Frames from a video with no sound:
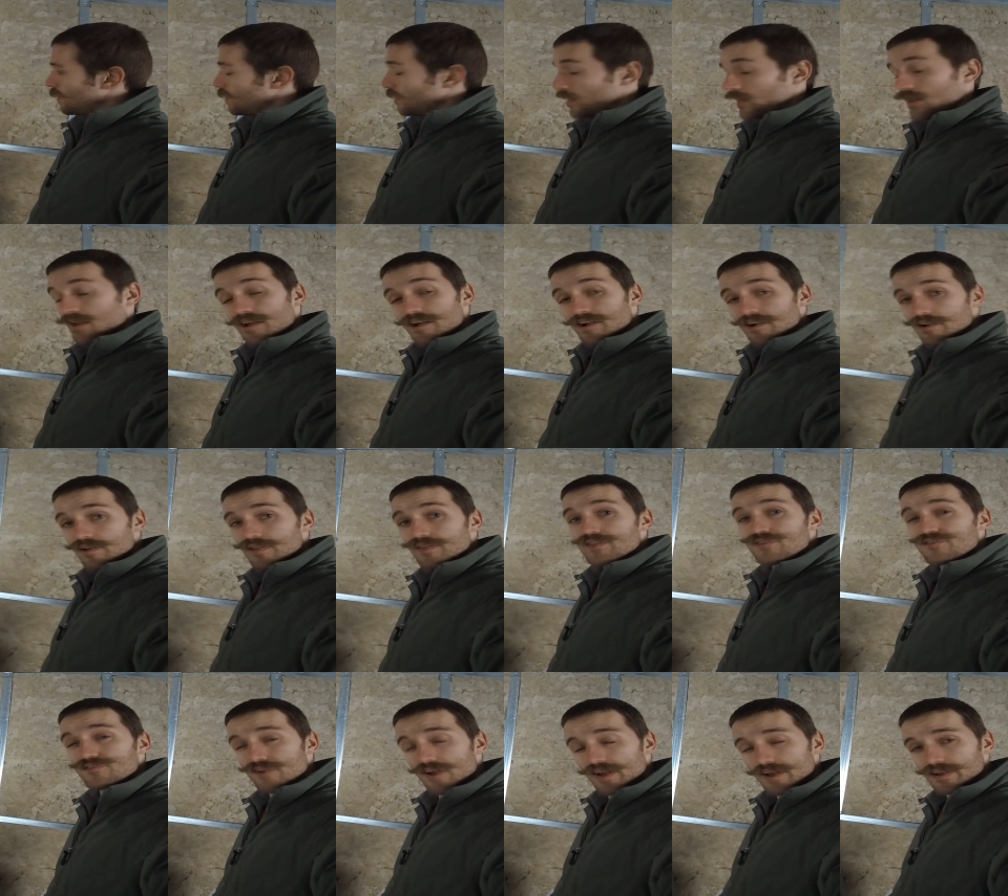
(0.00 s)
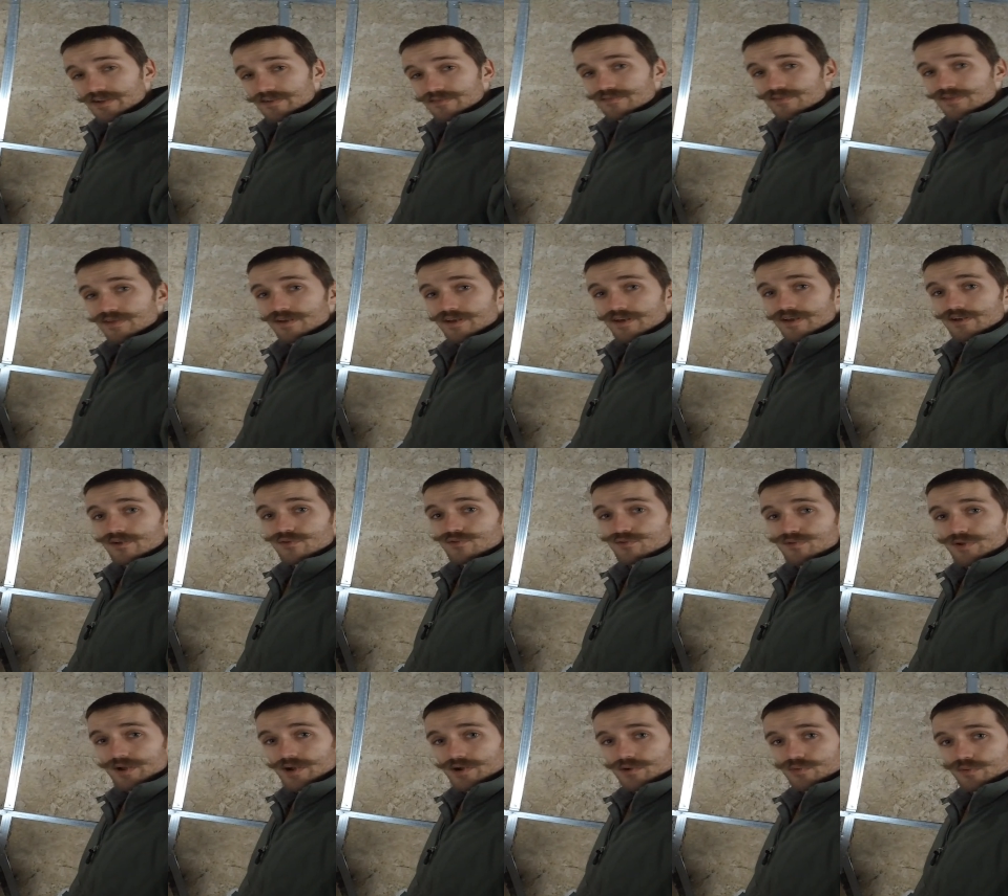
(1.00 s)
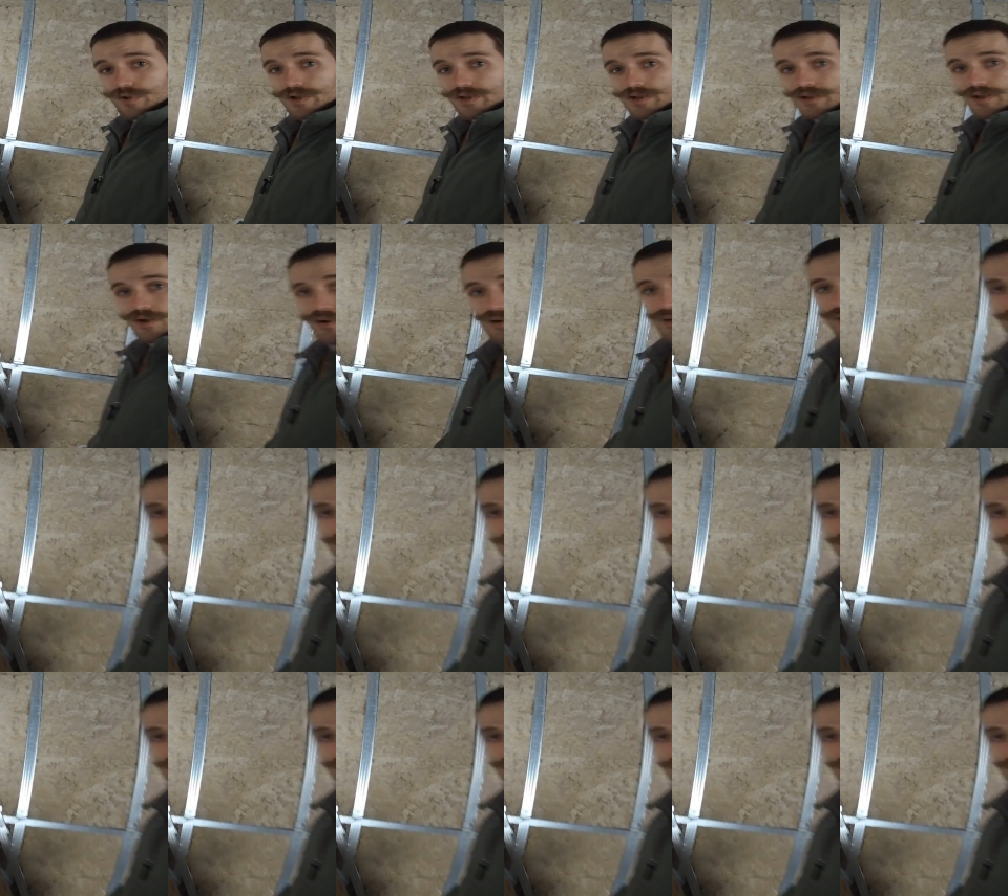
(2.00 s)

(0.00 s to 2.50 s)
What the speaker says: Here on the side of the rear window